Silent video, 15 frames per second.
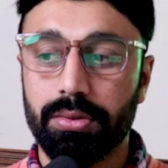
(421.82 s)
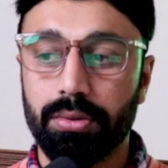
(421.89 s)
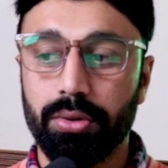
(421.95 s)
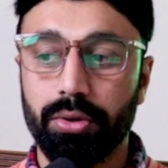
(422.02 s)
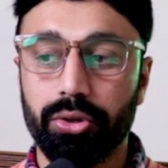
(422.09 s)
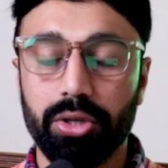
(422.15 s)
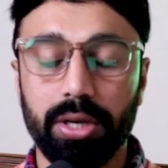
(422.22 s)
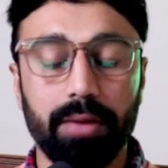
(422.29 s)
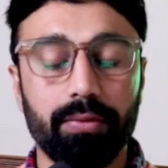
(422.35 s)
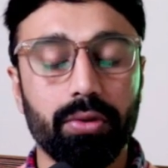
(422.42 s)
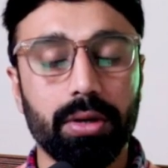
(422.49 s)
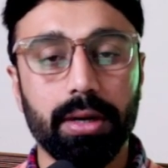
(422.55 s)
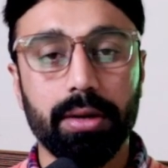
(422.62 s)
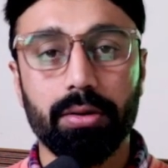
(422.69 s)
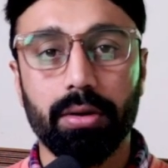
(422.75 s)
you have to
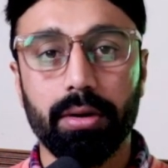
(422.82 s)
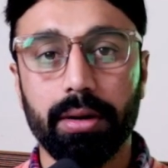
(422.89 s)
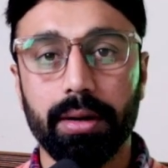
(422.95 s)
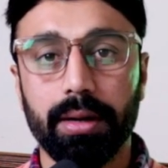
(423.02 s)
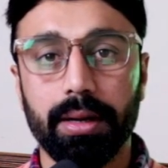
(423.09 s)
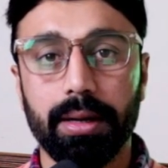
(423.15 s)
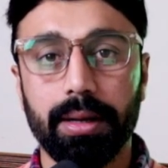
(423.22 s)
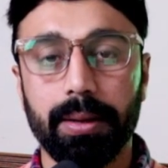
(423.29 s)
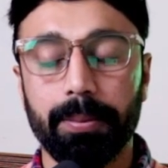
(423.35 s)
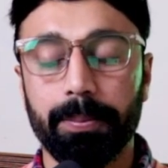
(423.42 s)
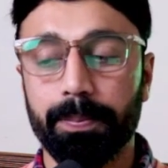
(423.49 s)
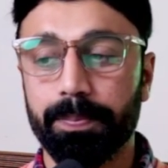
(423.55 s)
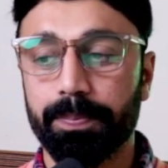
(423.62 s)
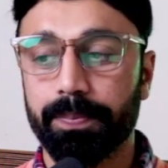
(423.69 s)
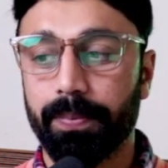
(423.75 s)
click on
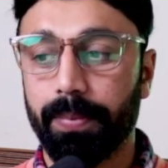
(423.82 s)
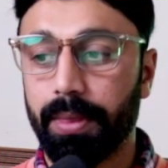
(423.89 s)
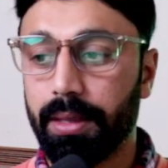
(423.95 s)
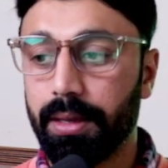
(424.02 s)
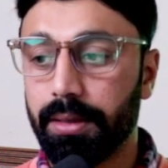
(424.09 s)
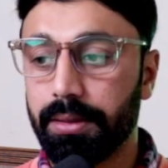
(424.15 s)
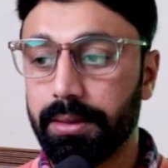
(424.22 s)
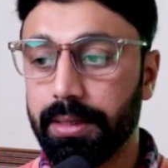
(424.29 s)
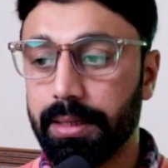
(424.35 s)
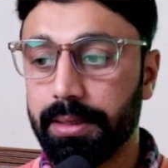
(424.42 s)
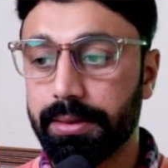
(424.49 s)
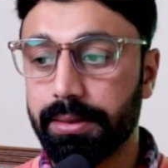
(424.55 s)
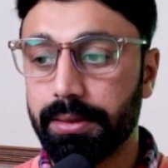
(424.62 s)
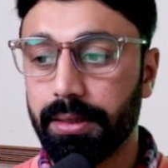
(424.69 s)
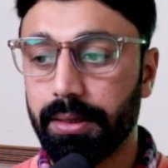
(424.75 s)
and
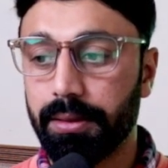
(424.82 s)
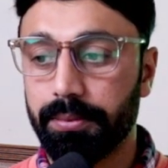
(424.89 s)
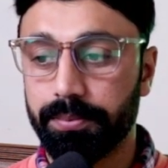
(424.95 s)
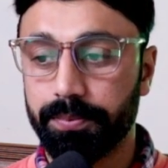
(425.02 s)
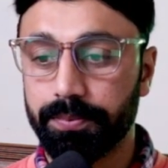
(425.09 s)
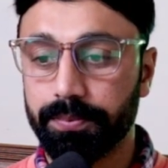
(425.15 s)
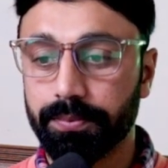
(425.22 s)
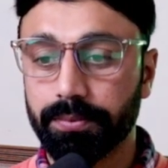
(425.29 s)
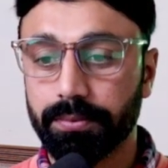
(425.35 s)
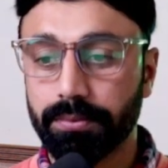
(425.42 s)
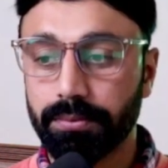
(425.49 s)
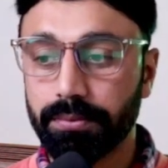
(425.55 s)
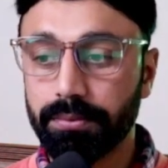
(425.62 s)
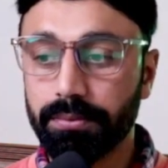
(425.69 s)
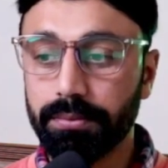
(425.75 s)
these
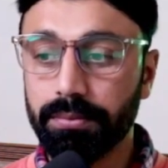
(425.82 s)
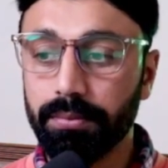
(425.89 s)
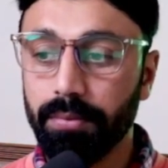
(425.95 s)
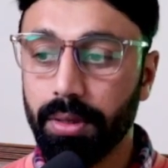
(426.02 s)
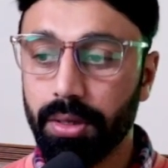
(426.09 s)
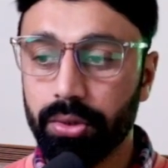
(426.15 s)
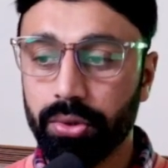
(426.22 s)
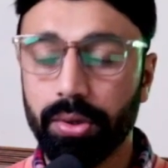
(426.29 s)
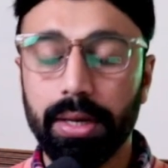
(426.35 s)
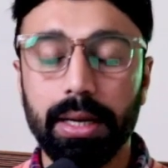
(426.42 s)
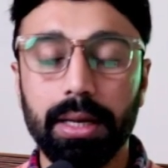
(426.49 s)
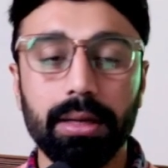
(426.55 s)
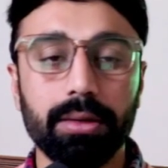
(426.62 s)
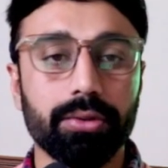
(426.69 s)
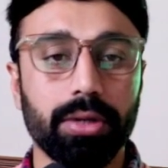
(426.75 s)
URL,
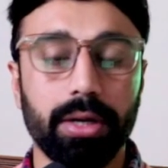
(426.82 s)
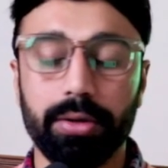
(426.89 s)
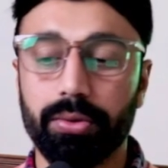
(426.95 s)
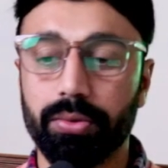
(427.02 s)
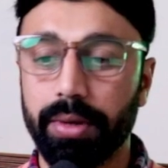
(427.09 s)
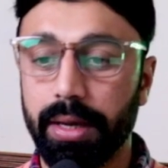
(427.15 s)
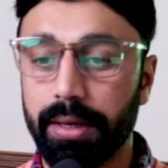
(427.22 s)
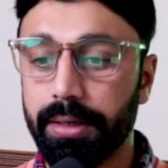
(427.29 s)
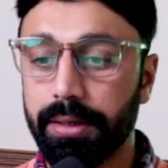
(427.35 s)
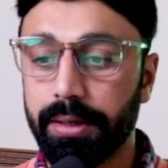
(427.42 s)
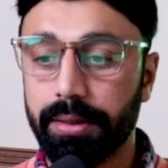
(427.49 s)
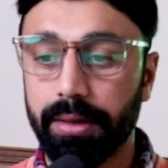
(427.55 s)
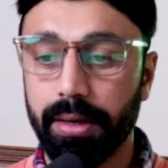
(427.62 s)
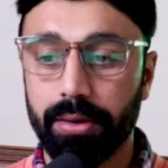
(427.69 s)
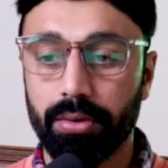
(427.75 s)
you have to edit it,
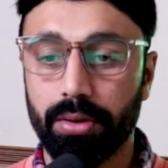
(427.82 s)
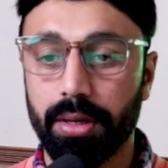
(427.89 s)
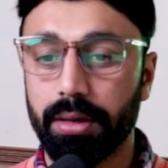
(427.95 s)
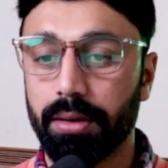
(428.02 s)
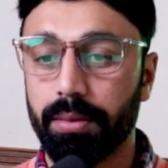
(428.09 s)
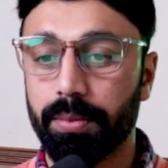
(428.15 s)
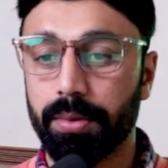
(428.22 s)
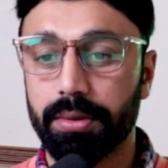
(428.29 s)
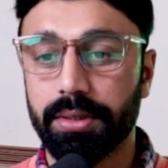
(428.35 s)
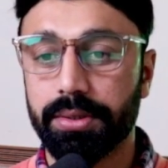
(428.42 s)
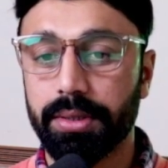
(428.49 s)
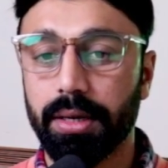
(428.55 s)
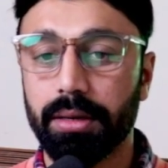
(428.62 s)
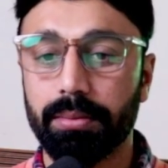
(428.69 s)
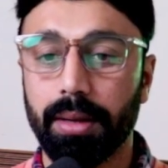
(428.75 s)
and you can put the
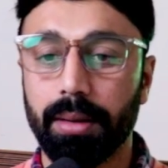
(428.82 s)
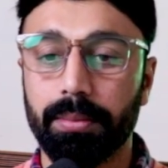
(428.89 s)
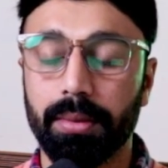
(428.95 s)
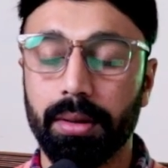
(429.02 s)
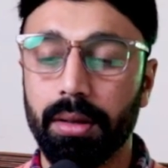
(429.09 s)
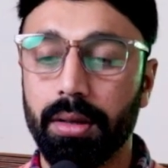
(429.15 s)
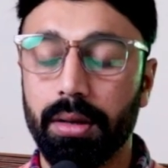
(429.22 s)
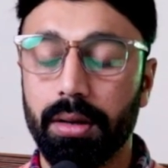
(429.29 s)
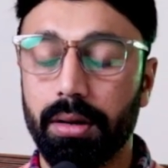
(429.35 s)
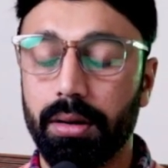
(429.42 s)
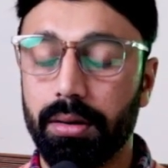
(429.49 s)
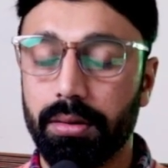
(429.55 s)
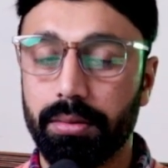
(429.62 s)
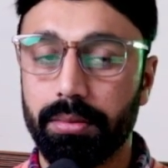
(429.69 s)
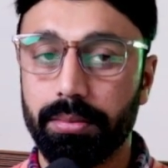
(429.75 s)
sitemap,
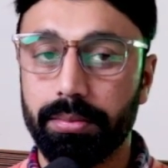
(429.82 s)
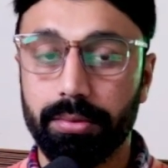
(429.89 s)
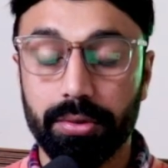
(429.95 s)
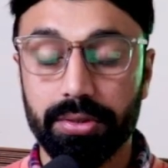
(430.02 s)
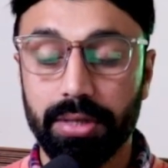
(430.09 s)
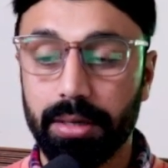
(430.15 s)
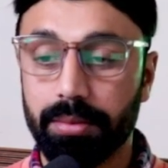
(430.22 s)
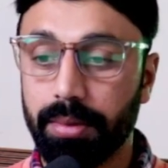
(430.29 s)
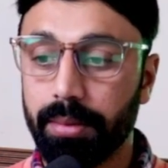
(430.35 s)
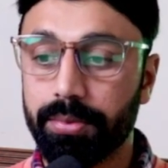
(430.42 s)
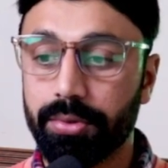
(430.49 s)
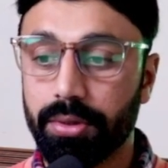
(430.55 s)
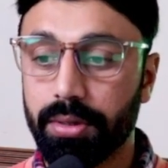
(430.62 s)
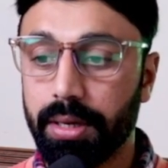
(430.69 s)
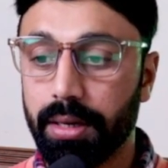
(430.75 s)
not sitemap, you
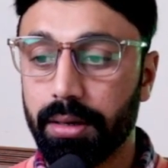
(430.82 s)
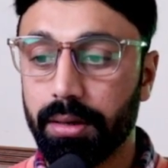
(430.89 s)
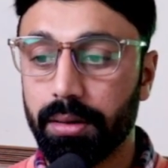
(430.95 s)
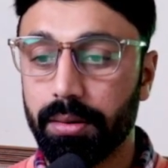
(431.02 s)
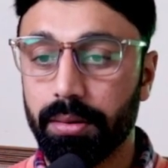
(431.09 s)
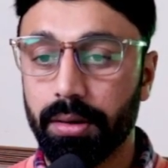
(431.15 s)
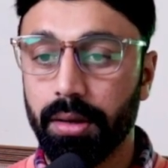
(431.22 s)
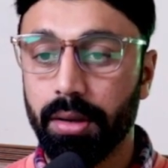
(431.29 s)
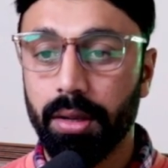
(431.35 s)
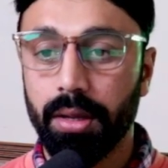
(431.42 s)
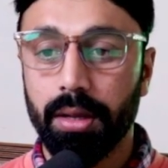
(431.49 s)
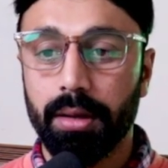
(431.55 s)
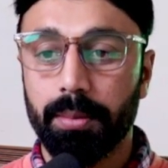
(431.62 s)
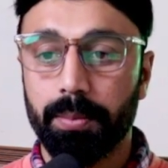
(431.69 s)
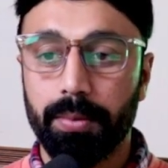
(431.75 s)
can
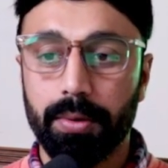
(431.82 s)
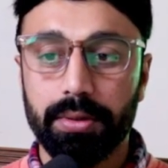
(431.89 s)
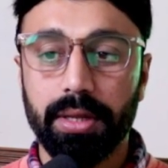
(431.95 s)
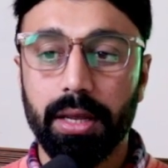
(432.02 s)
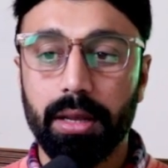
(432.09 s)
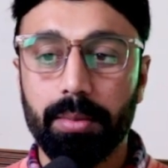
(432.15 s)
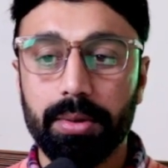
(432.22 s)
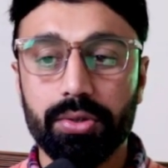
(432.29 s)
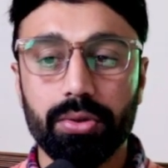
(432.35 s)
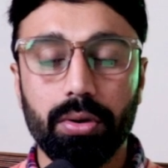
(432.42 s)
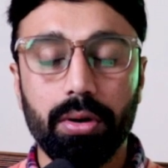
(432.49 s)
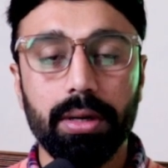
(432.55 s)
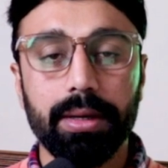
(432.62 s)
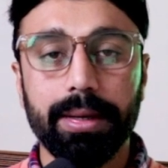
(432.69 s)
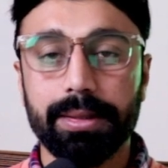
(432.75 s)
put the image
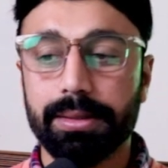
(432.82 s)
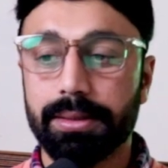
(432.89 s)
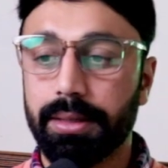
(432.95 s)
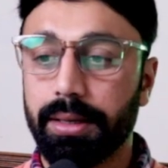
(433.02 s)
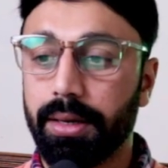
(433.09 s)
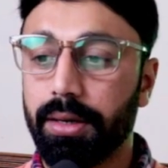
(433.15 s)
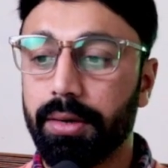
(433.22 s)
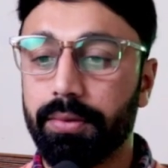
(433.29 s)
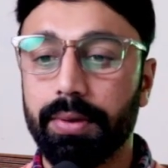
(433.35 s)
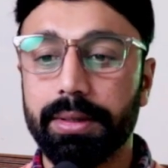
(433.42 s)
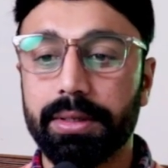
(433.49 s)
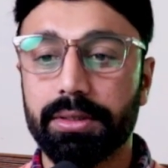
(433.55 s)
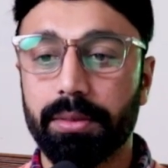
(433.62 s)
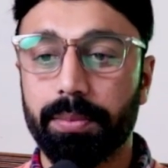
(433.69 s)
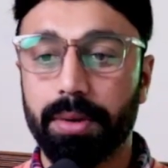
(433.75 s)
alt text and it will
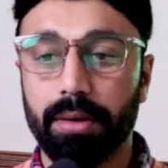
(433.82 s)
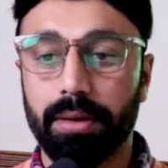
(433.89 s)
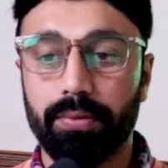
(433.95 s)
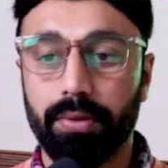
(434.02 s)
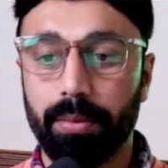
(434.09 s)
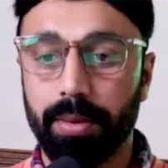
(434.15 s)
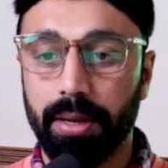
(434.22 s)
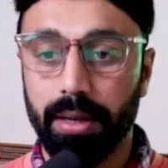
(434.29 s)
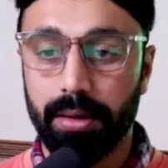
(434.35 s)
disappear from here.